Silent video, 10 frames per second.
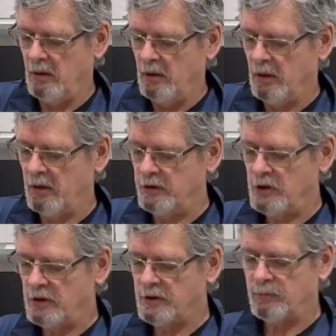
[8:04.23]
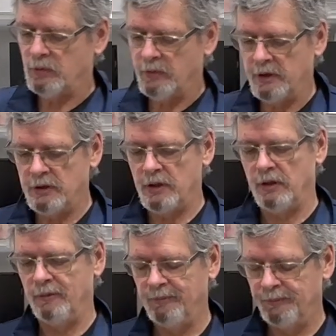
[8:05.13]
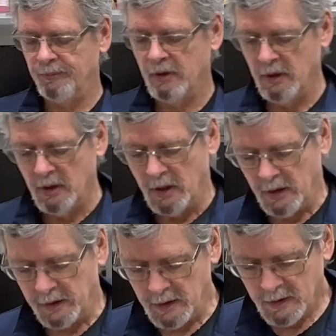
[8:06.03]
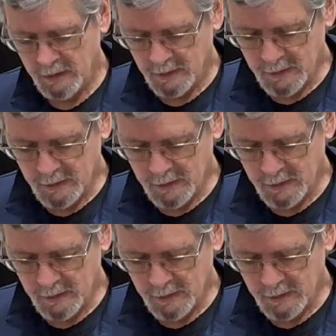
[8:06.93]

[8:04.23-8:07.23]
our adjustable wrench here. Again,